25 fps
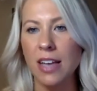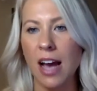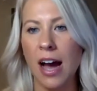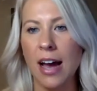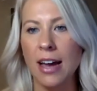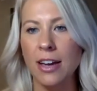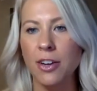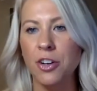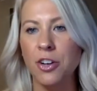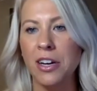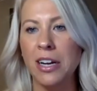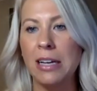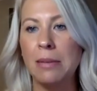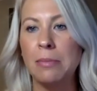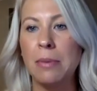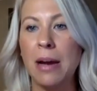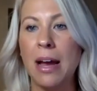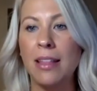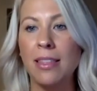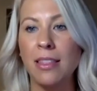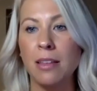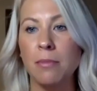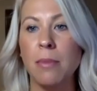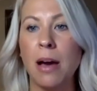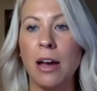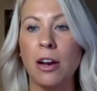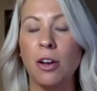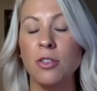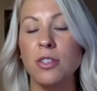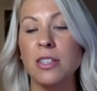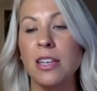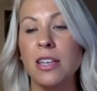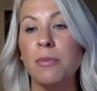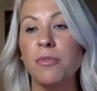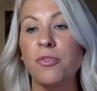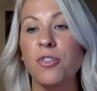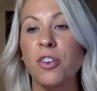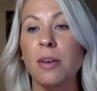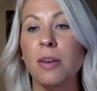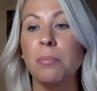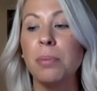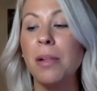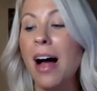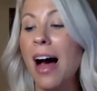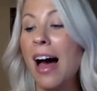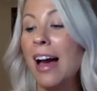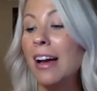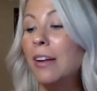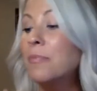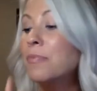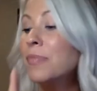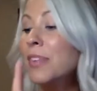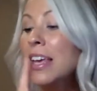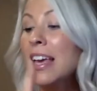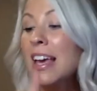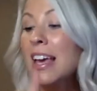eye cream and the metal tip for applying.